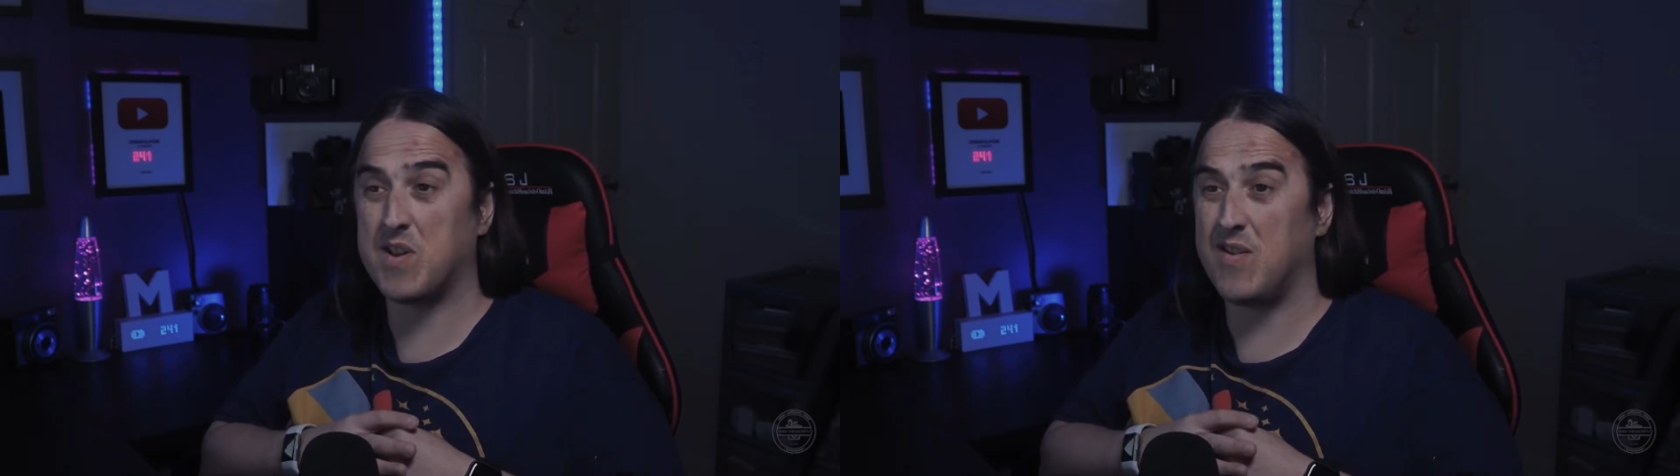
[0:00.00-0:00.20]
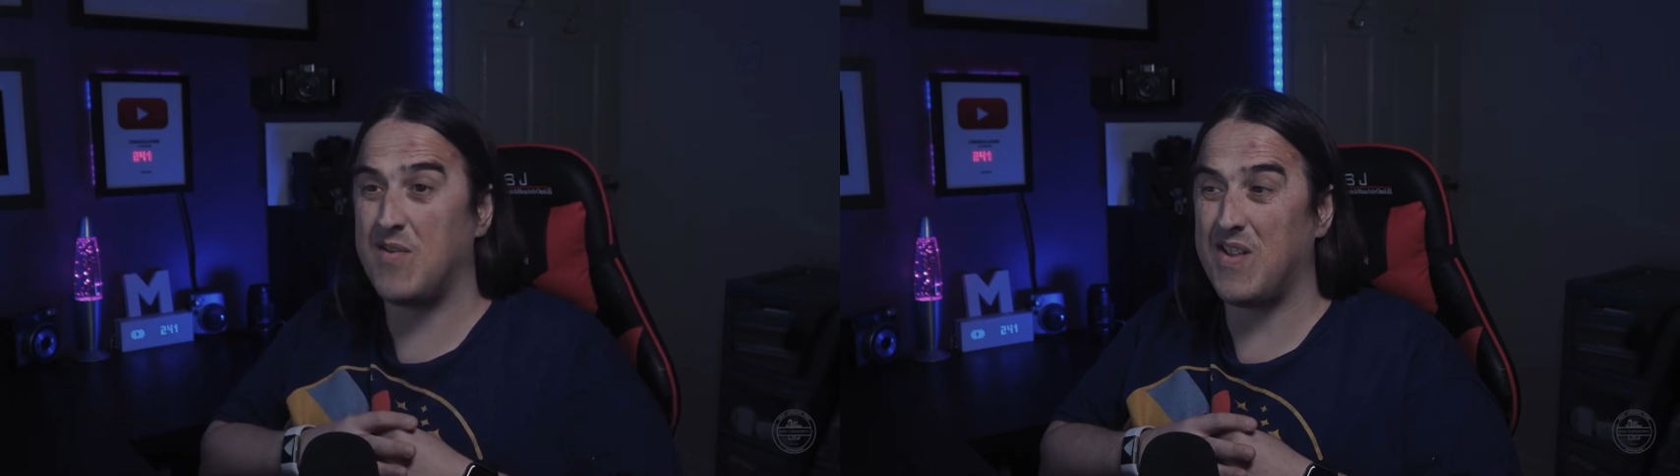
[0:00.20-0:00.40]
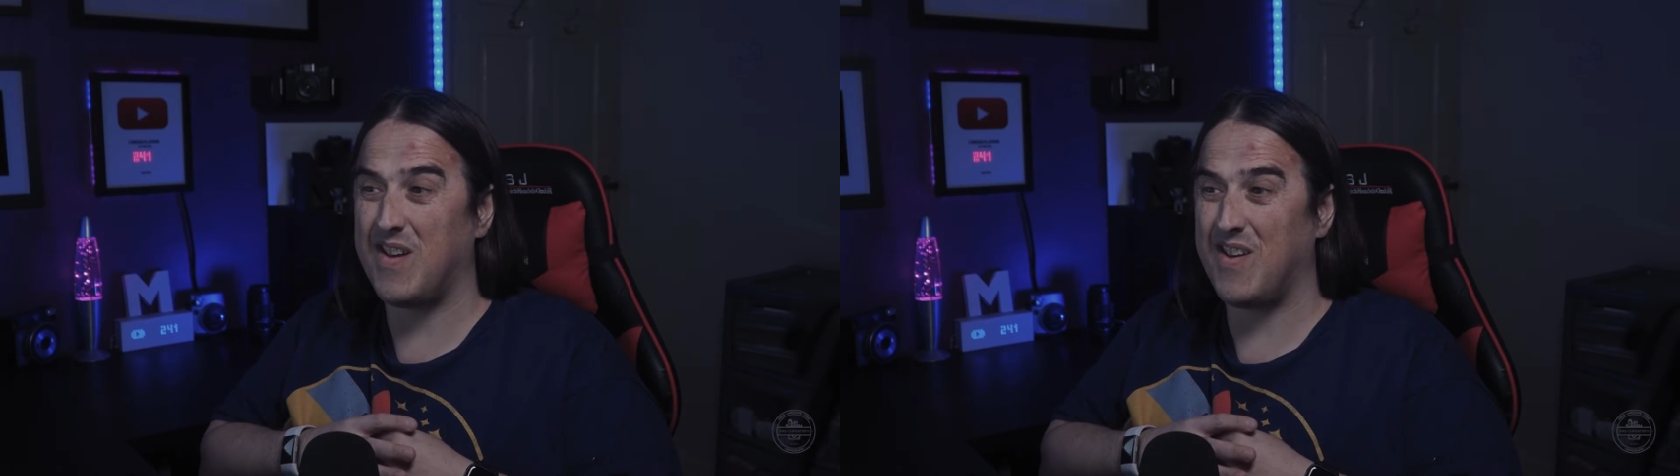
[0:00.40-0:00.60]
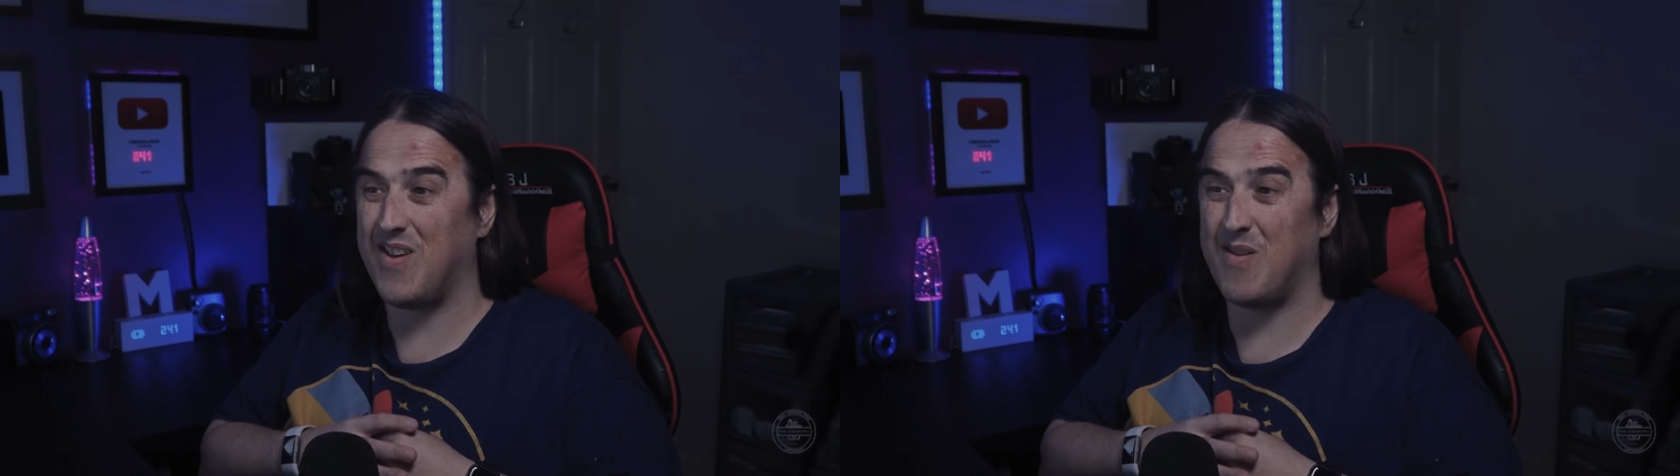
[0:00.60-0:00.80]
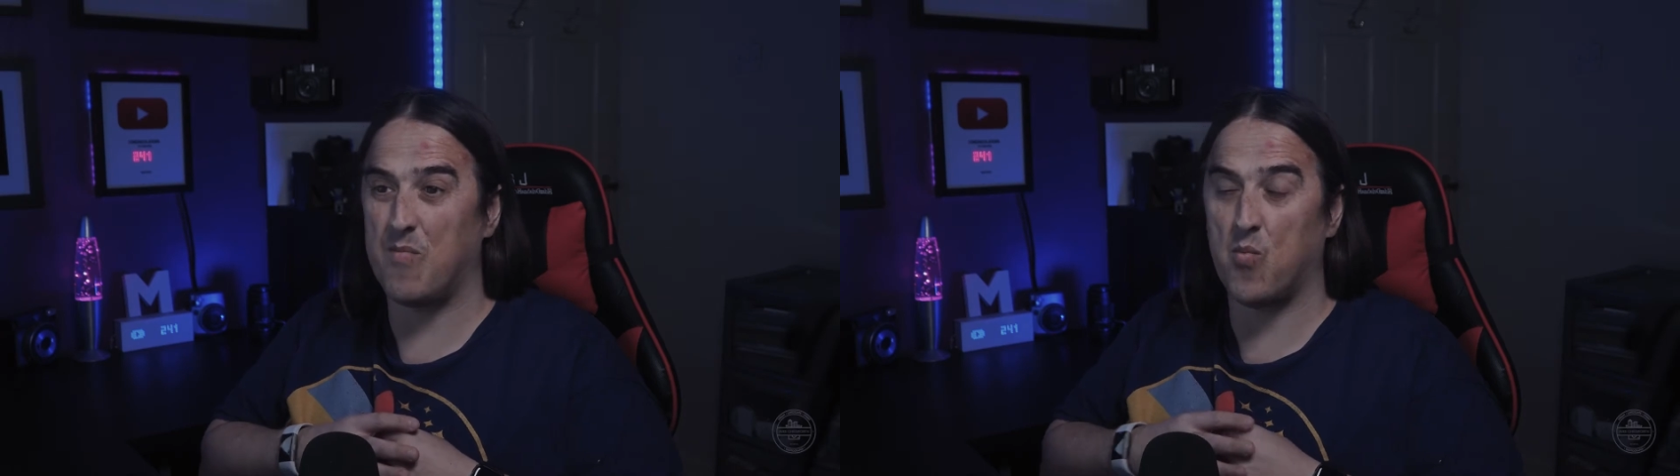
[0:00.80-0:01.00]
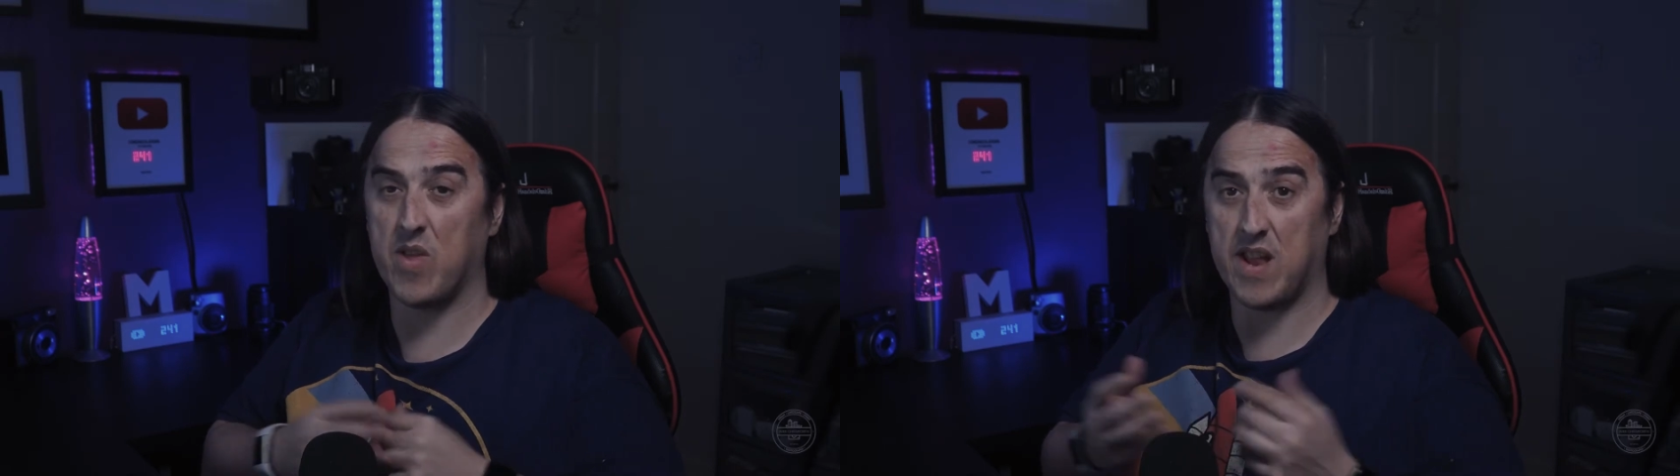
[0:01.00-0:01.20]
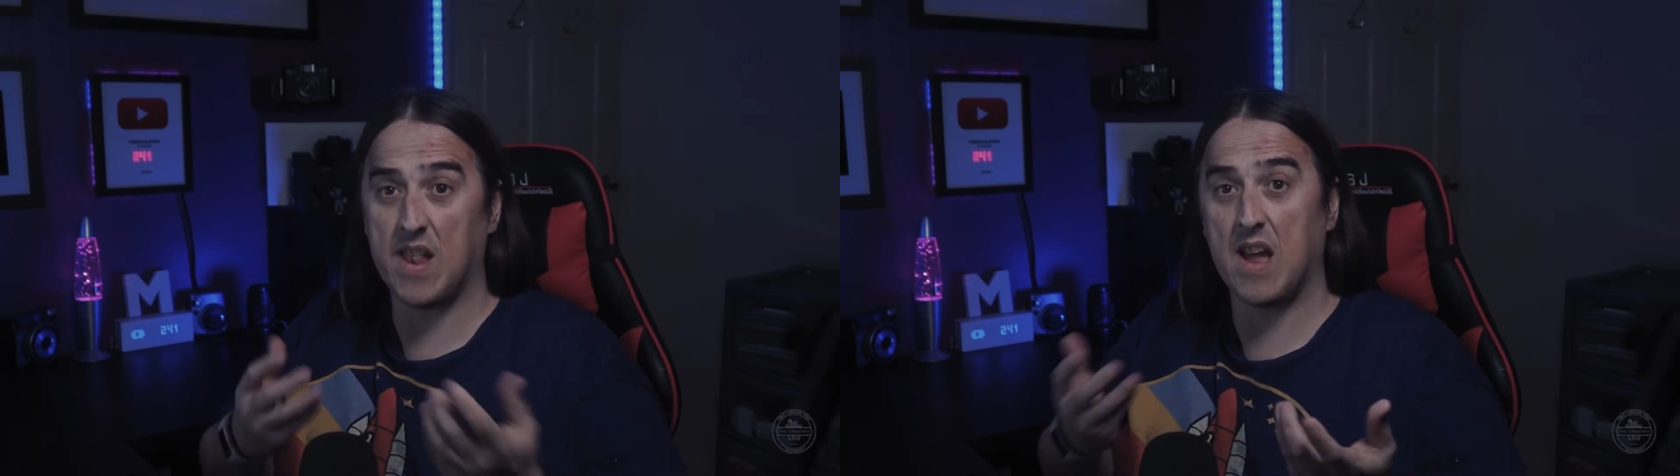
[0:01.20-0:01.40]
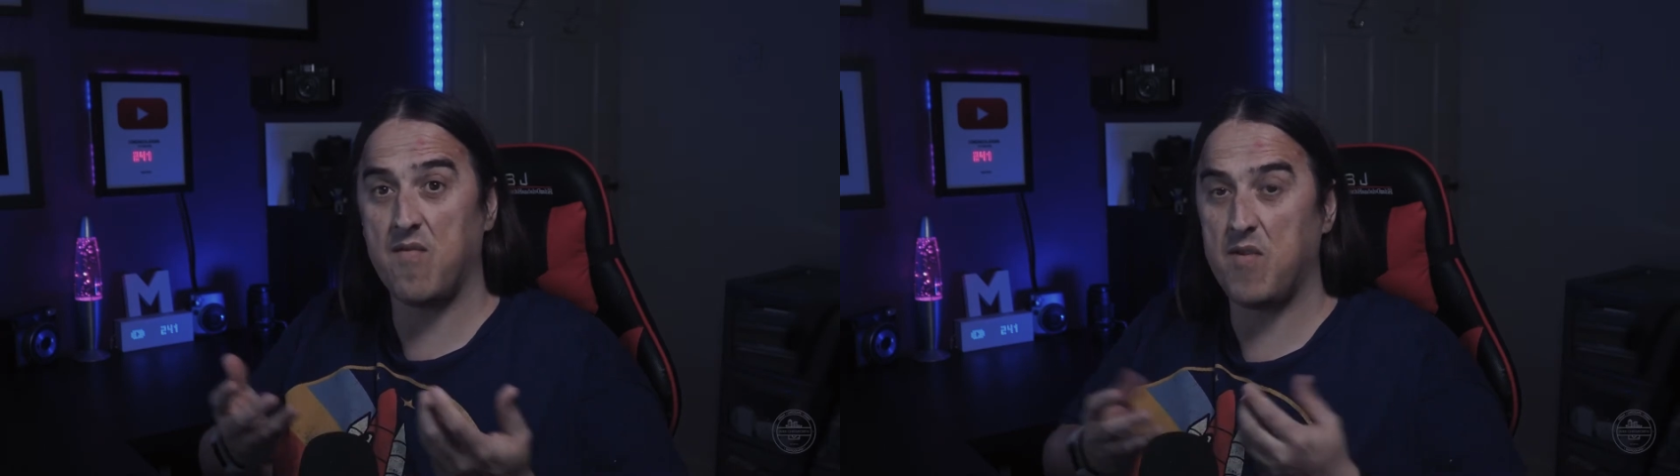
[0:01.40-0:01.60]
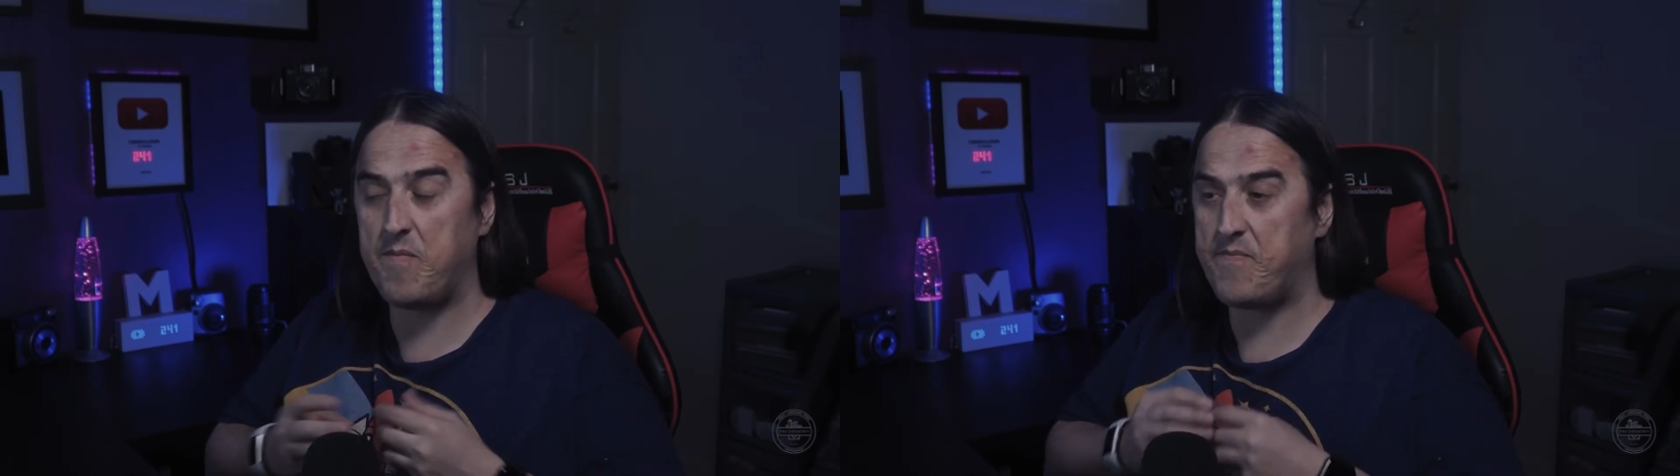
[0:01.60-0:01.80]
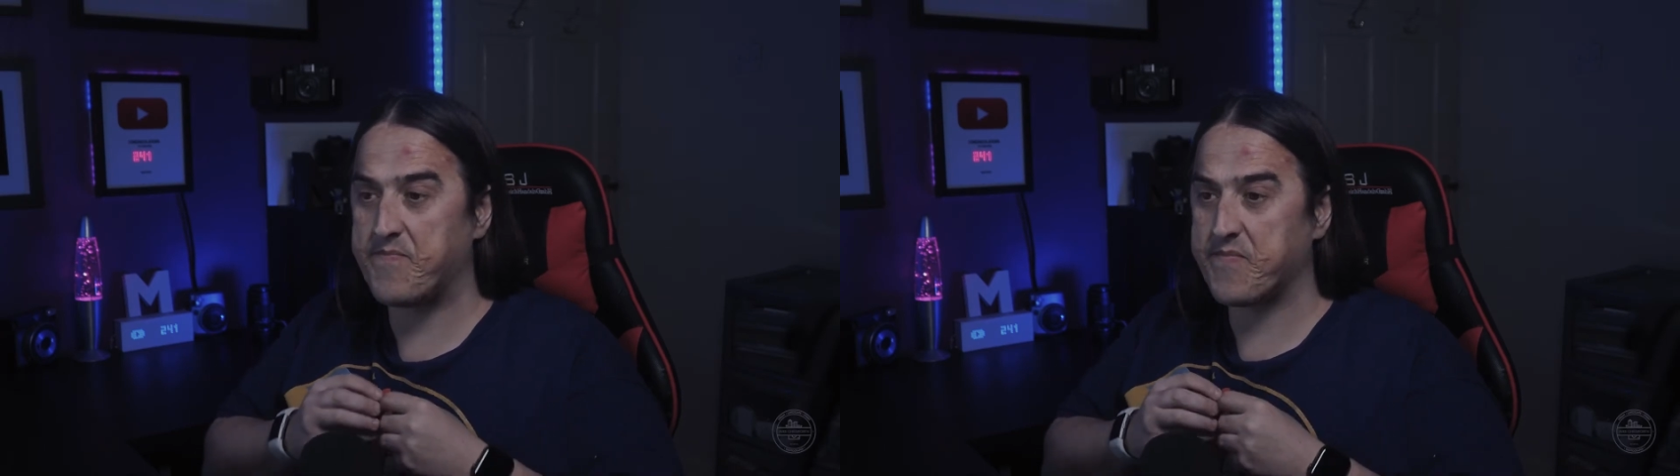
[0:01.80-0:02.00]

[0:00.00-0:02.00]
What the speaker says: tool within Lightroom.